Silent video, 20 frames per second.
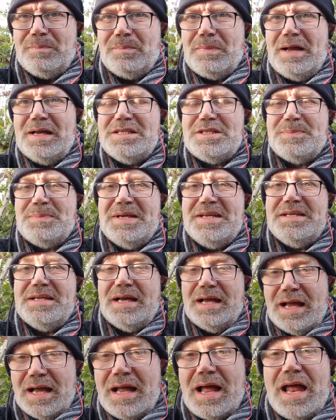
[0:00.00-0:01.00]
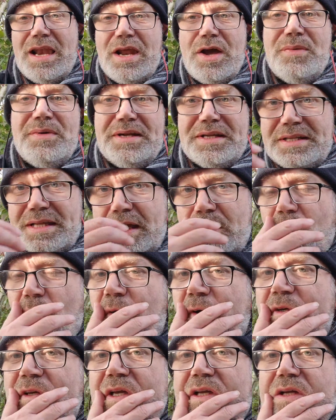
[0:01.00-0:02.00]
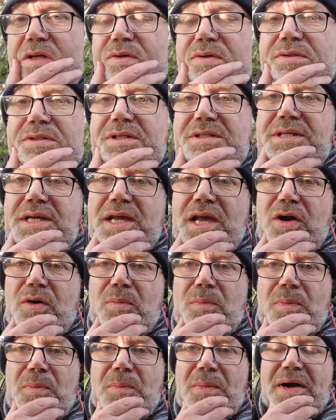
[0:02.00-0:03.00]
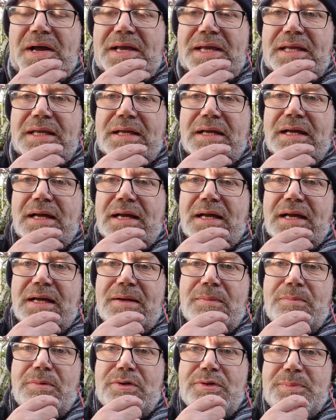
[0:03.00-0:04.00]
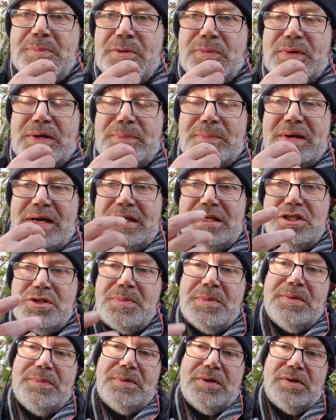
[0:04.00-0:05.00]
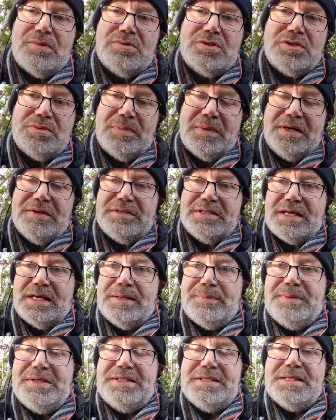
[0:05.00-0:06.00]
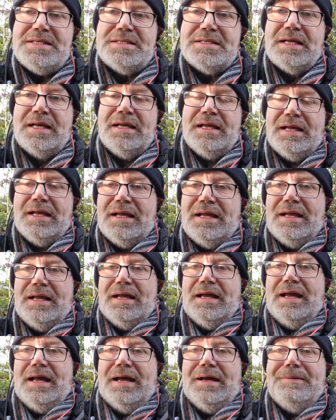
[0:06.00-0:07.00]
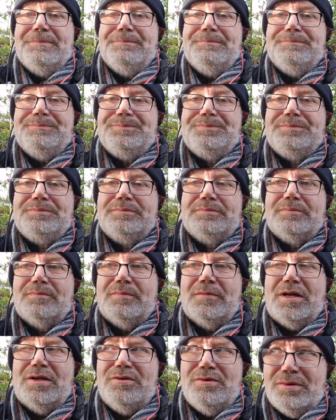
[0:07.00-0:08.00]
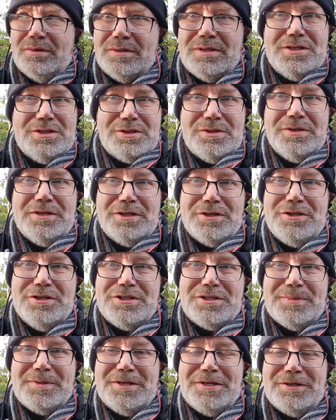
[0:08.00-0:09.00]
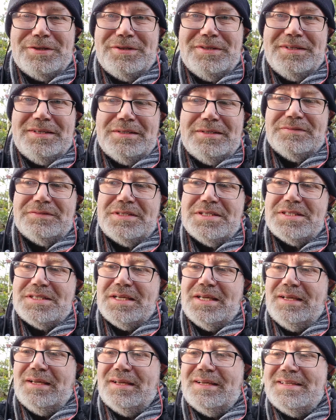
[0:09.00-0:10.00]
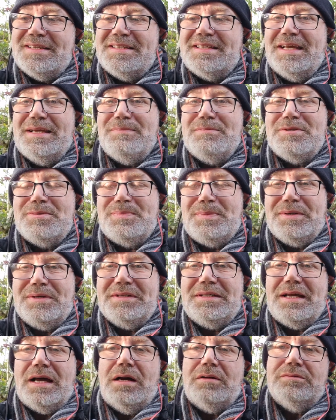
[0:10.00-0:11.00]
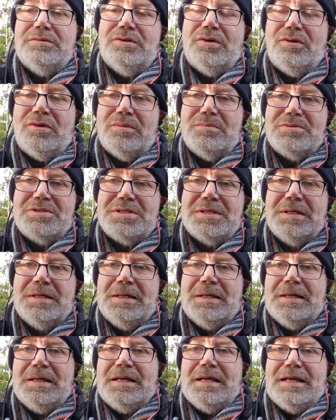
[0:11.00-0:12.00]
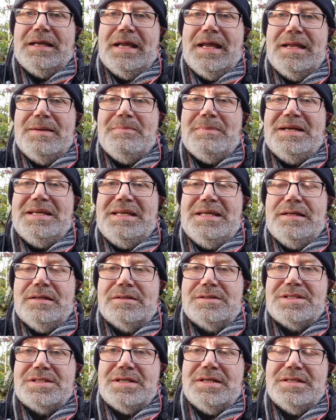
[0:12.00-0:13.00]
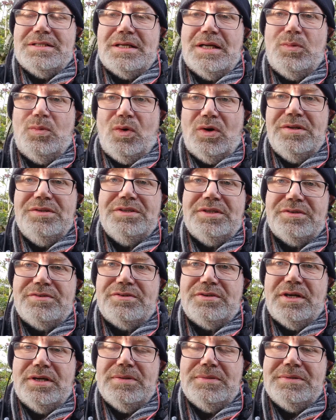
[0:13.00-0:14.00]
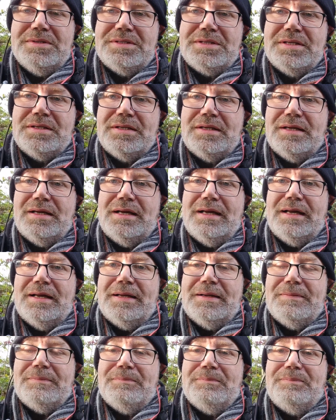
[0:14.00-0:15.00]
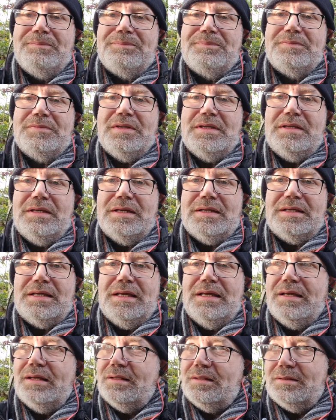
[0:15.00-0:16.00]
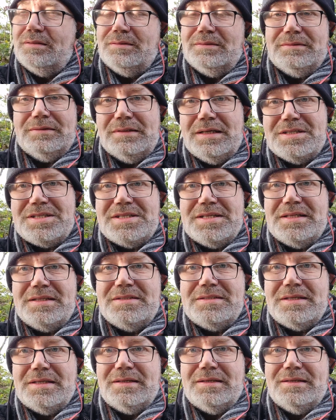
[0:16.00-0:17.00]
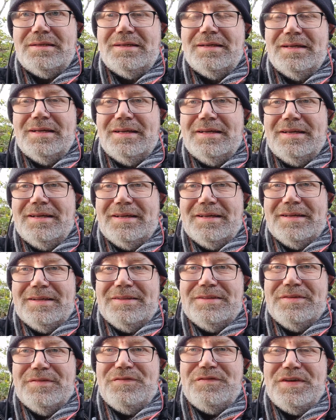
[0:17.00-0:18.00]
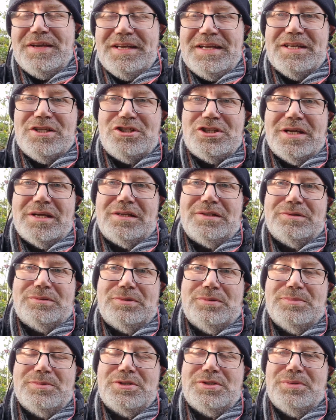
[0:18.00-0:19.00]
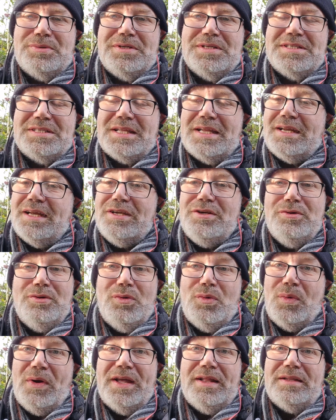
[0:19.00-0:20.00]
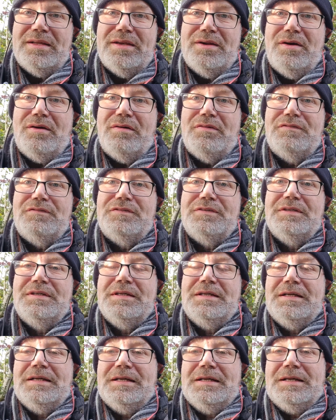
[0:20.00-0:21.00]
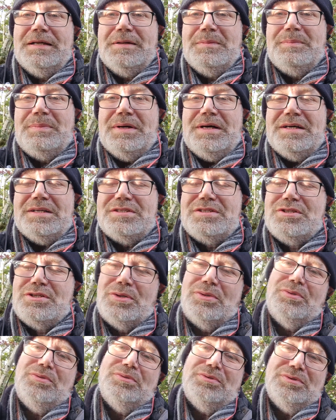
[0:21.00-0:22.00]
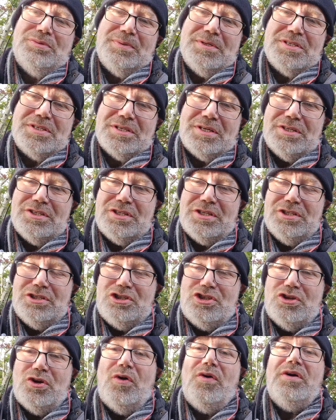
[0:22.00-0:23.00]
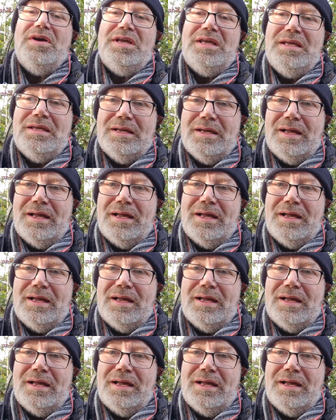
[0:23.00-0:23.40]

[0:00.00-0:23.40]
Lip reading: I spend an hour a day walking in order to help my both my weight management but also my diabetes. Not that it's doing a huge amount of good, I to say, at times, but Carlton Hobbs in my ears as I wandered round Kirky, listening to the various Sherlock Holmes stories that I know well enough, but are told with such a joy